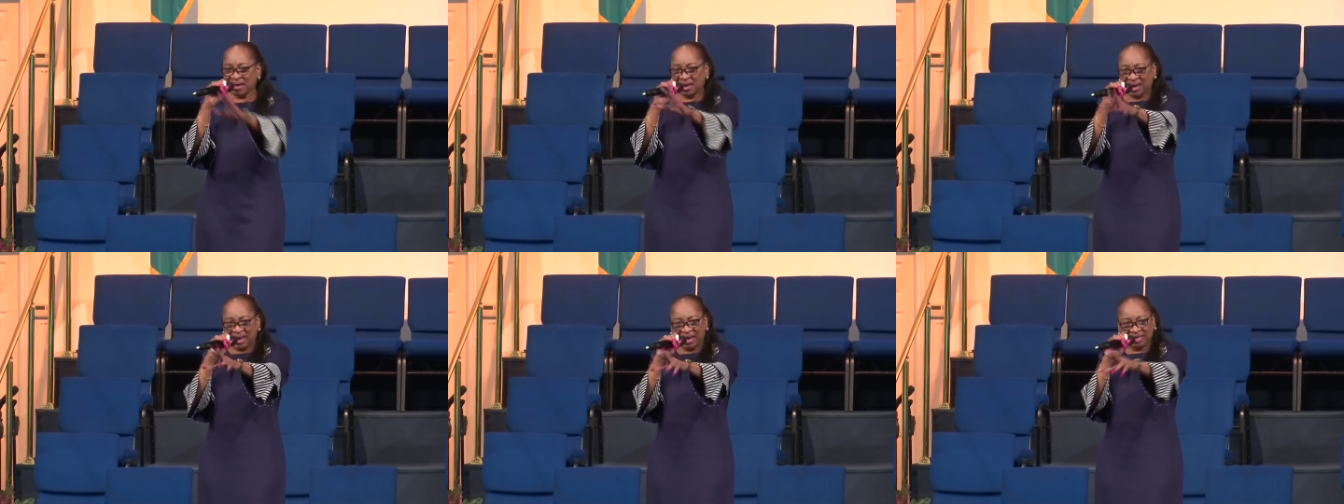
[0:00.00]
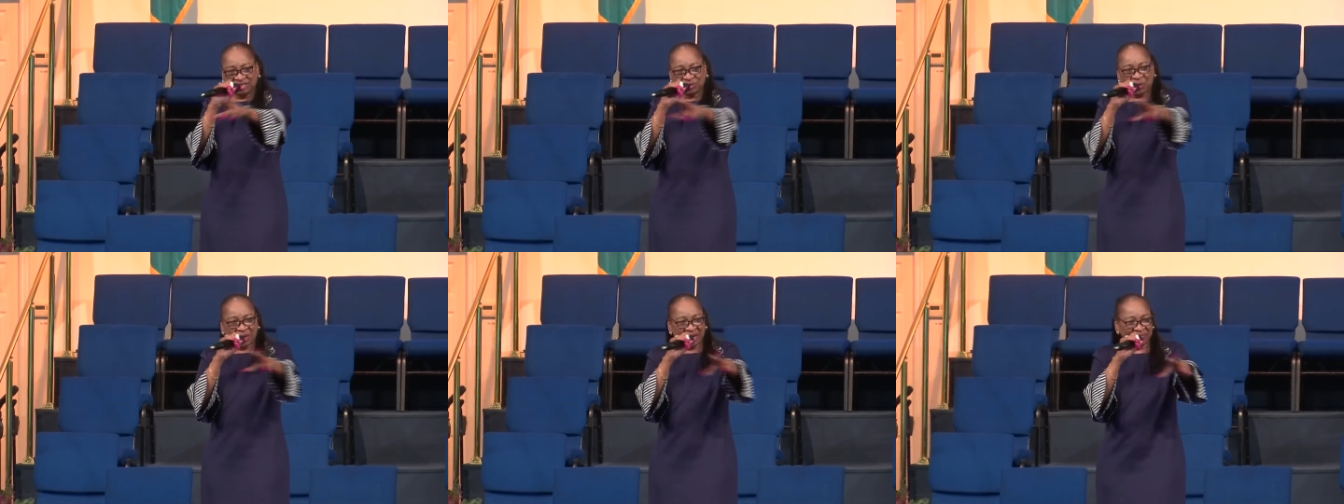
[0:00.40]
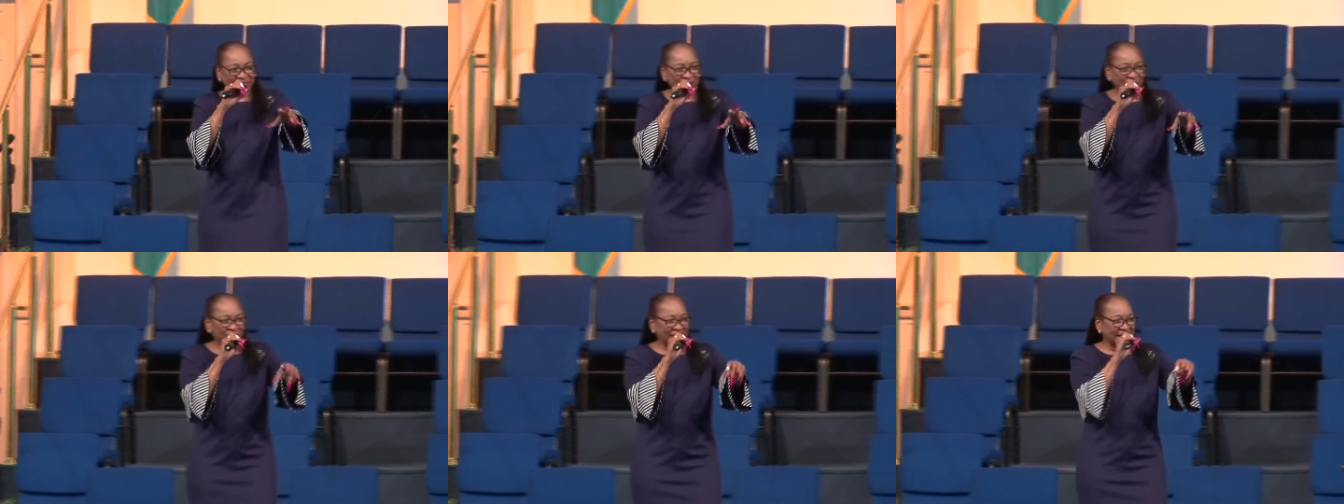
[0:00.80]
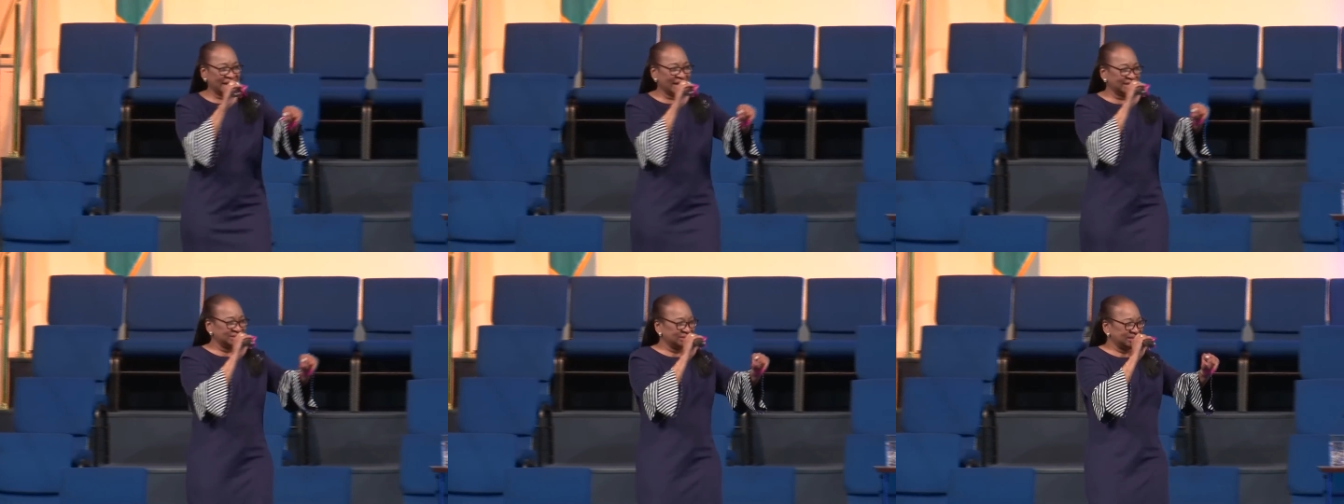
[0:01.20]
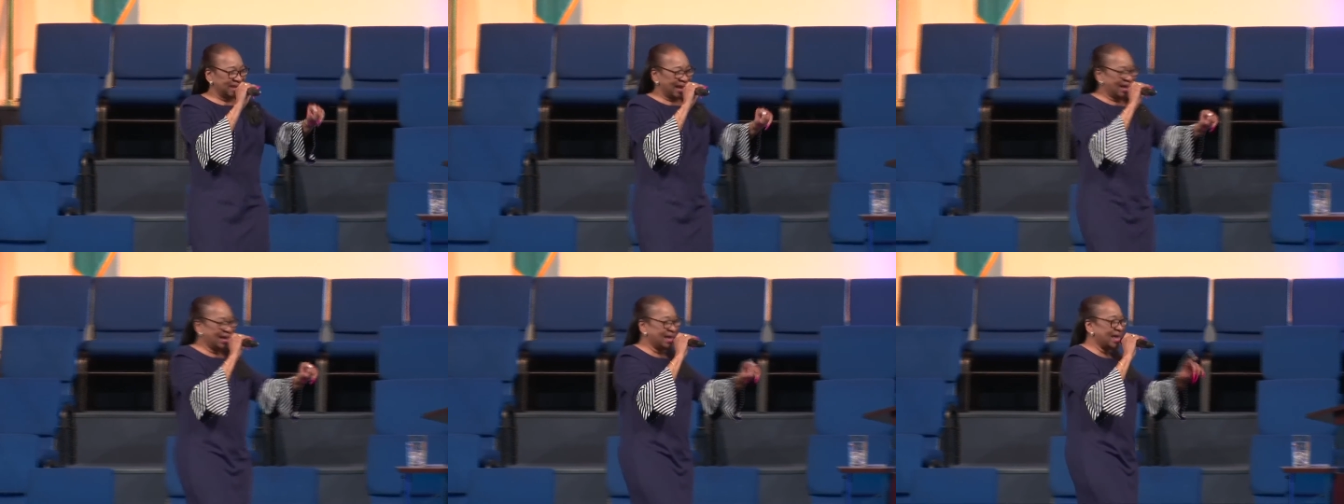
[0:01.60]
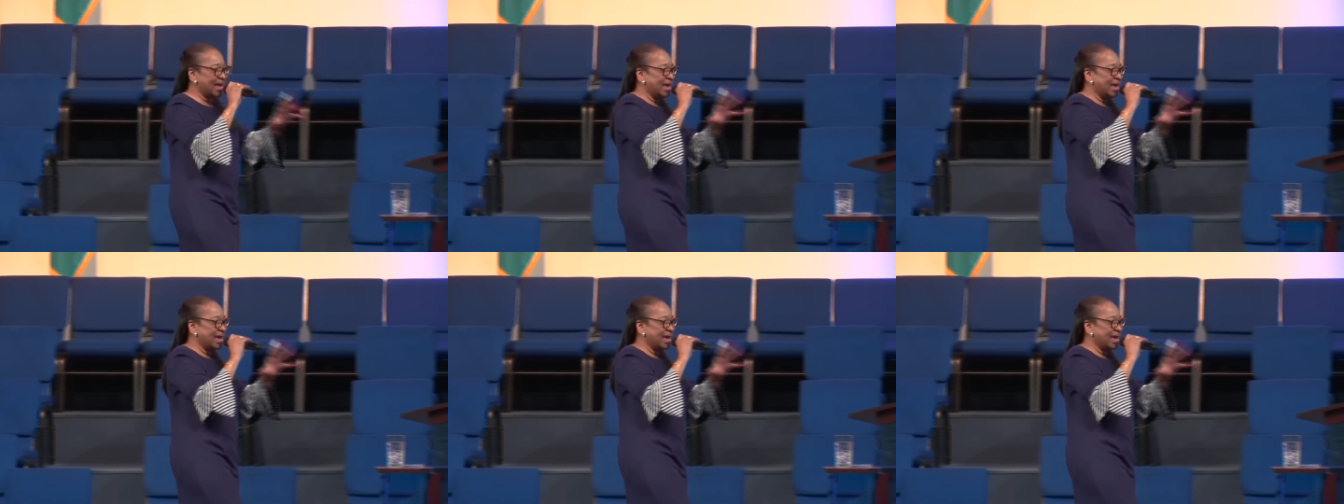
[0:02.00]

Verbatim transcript: Each one of you in here today,